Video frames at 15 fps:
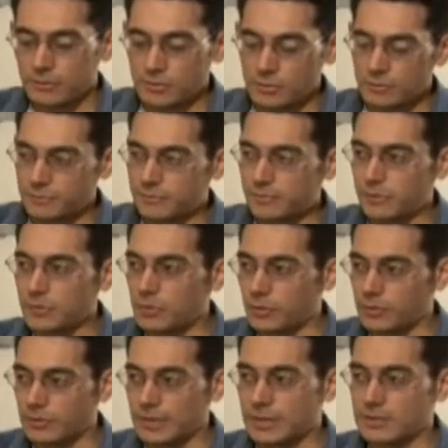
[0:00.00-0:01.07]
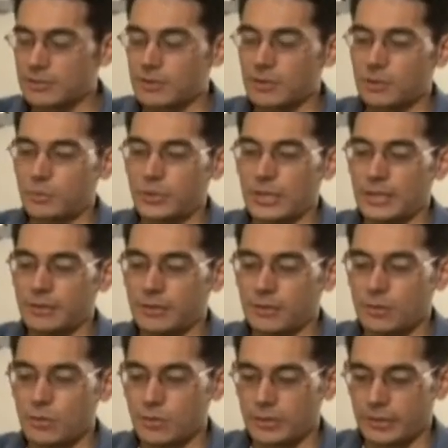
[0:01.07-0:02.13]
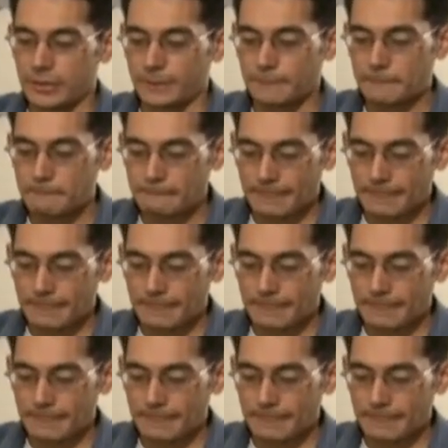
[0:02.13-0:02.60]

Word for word: sort of fluke that I started playing the accordion.